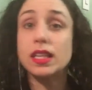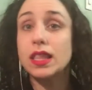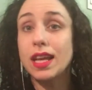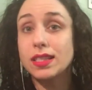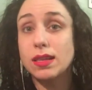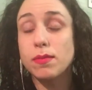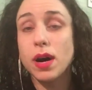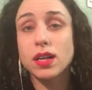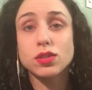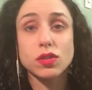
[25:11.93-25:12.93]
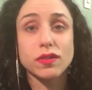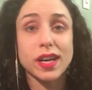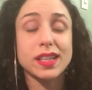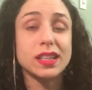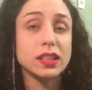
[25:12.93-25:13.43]
In that same box, you'll
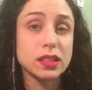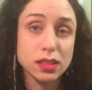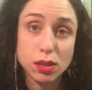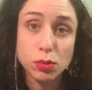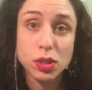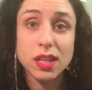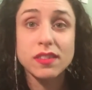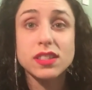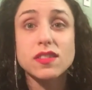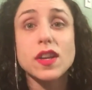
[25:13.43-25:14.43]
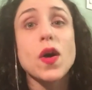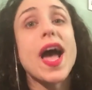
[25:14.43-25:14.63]
find a little description of this video